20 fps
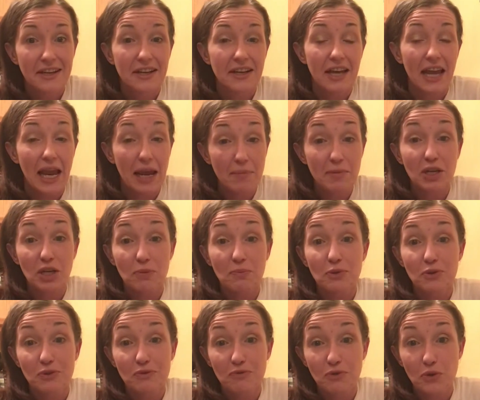
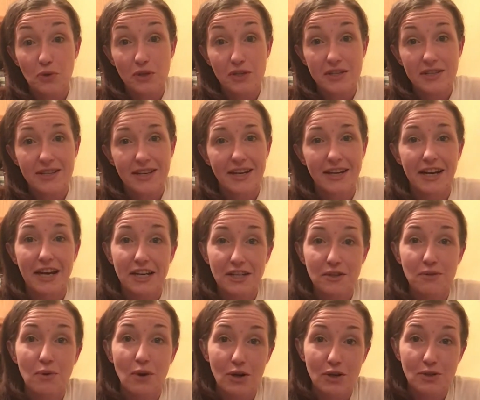amicable divorce, and I
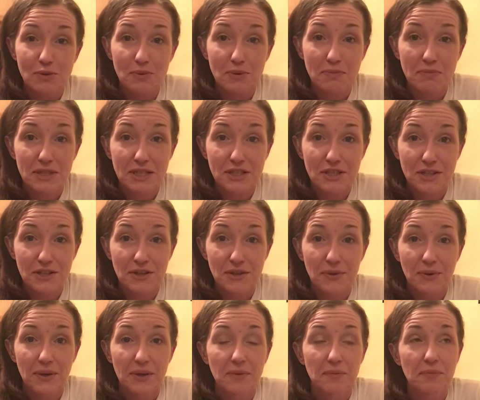knew ours would be
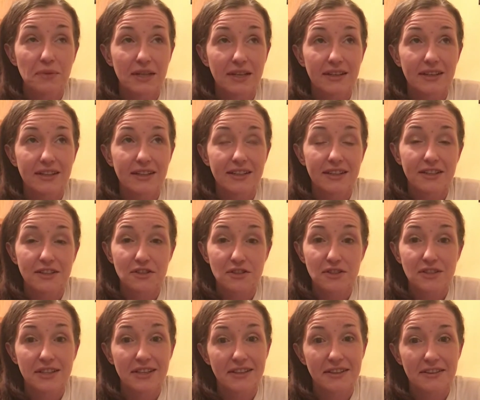too, but it just
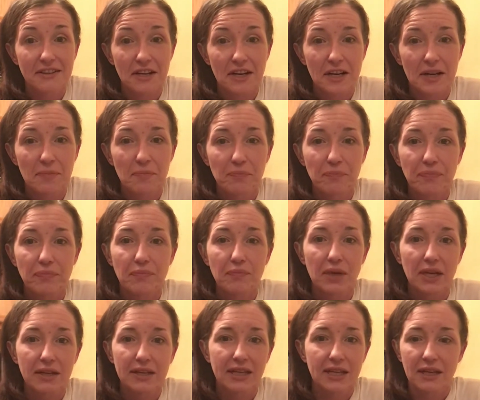needed time.
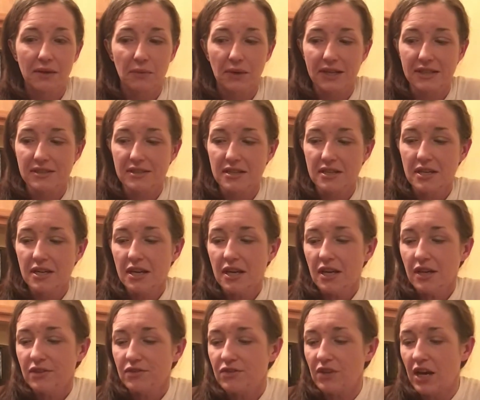But anyways,
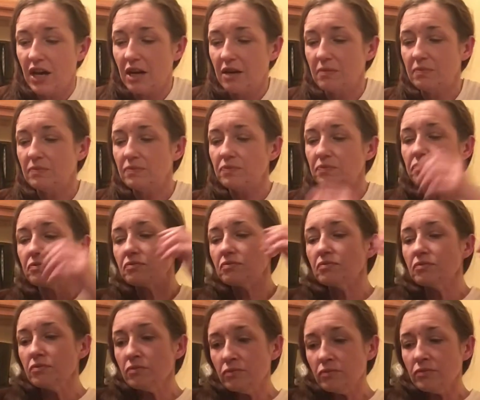so
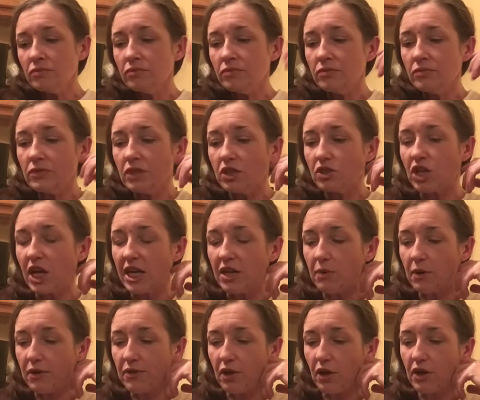
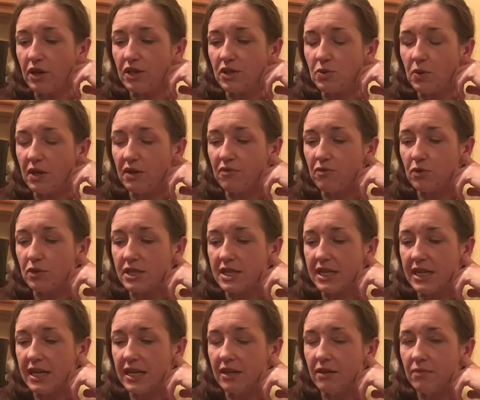January 30th,
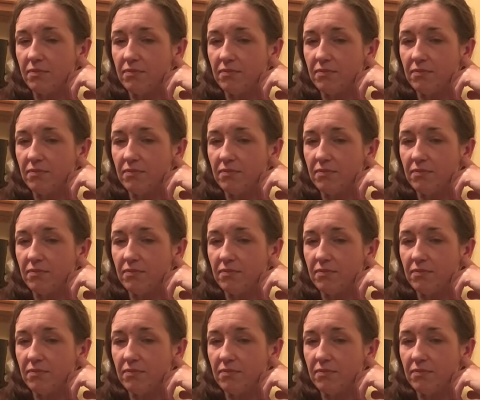2014,